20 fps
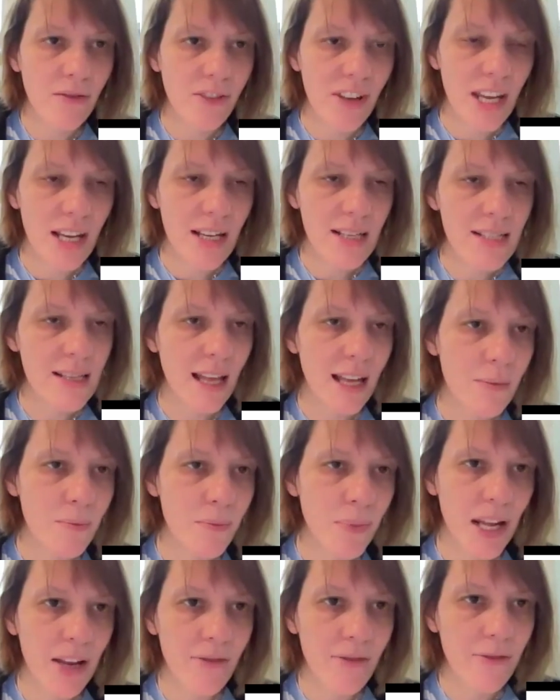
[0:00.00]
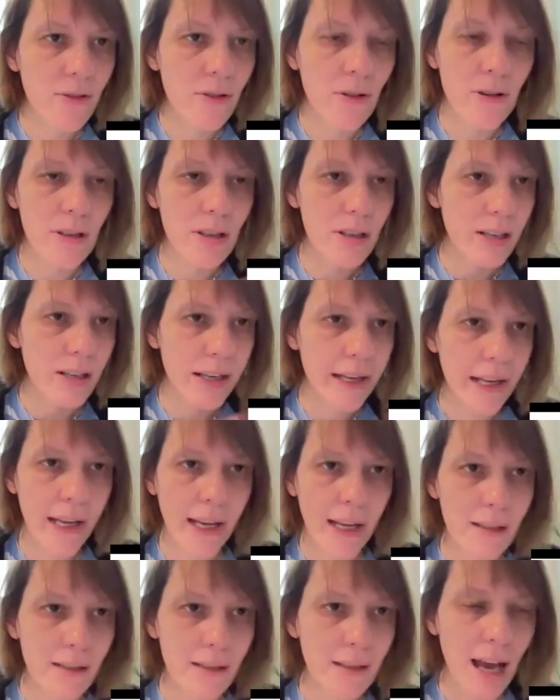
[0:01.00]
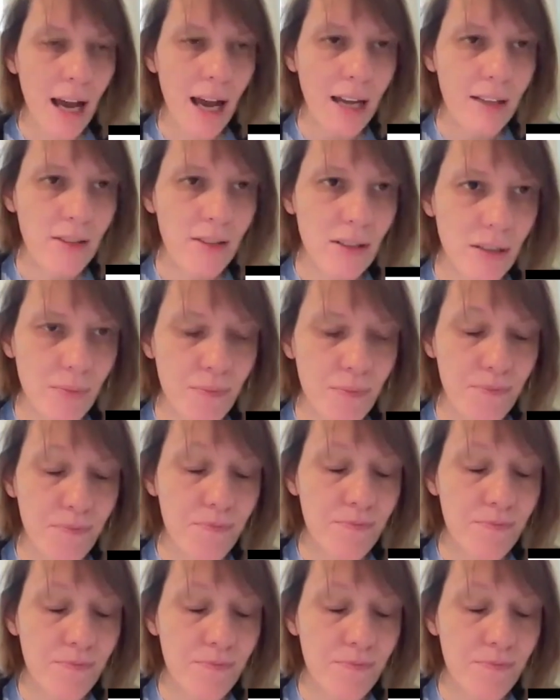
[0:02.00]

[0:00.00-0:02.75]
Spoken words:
things like playful learning and other